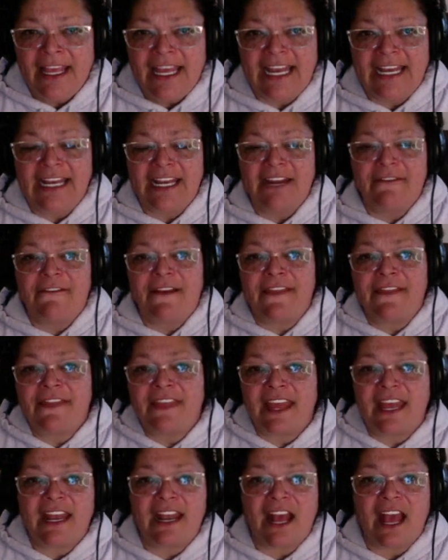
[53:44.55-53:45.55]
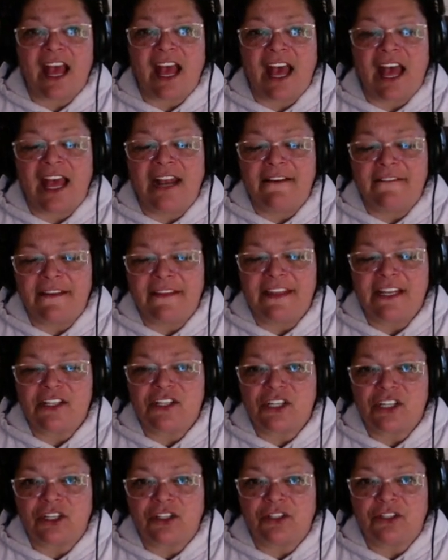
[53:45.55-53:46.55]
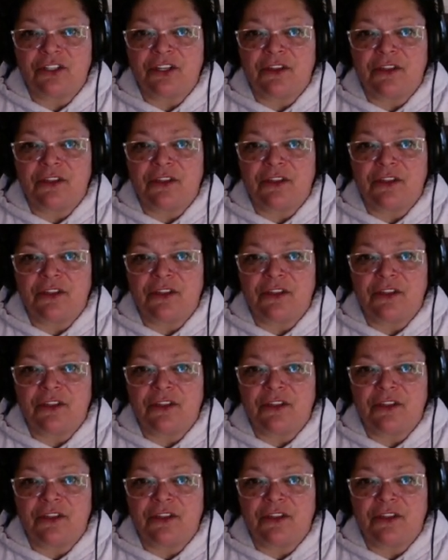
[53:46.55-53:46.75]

in an event that an event that chilled